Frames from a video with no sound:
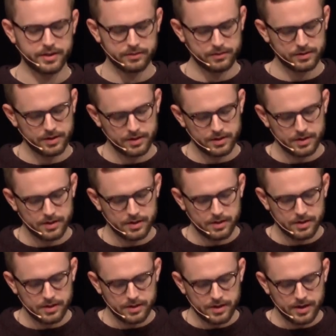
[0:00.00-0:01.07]
I don't
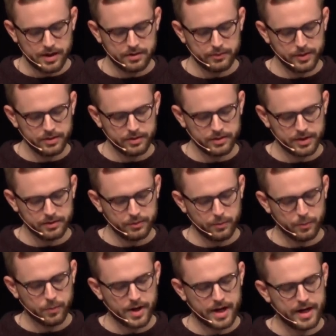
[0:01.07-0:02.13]
really
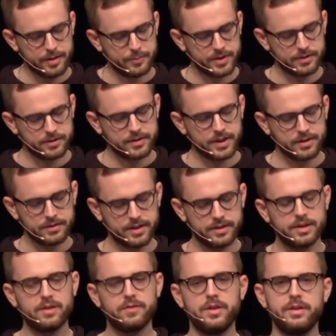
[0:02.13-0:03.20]
know why, but that
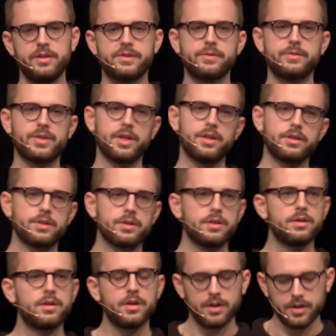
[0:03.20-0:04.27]
definitely needs to change.
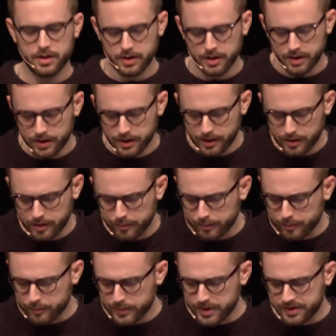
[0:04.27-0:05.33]

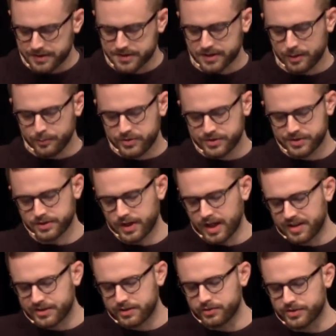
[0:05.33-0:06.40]
It is time to start
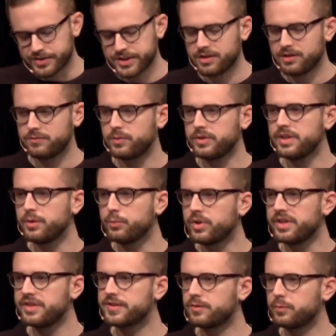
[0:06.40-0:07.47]
asking ourselves
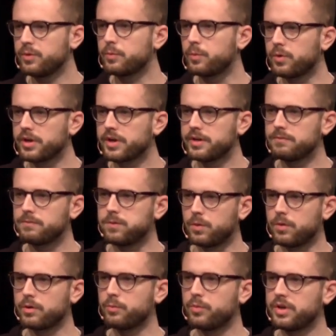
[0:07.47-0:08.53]
what is that we're working
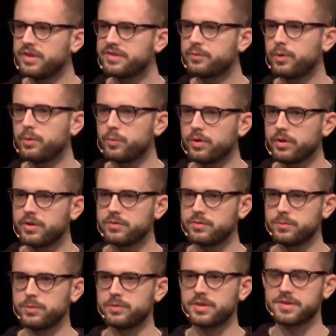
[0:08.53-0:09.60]
for and what is that we're
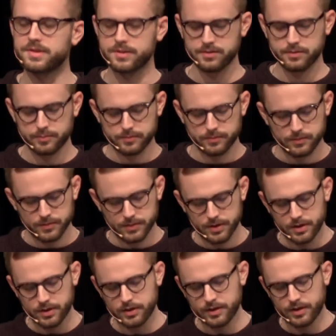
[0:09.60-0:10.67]
working towards
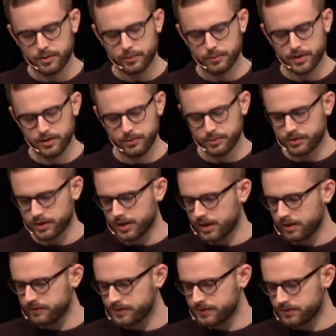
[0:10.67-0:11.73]
in our
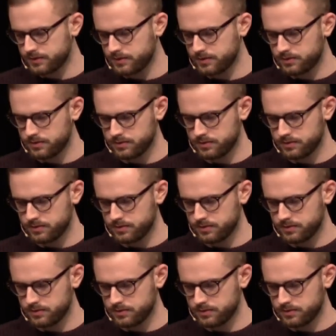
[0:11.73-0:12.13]
lives.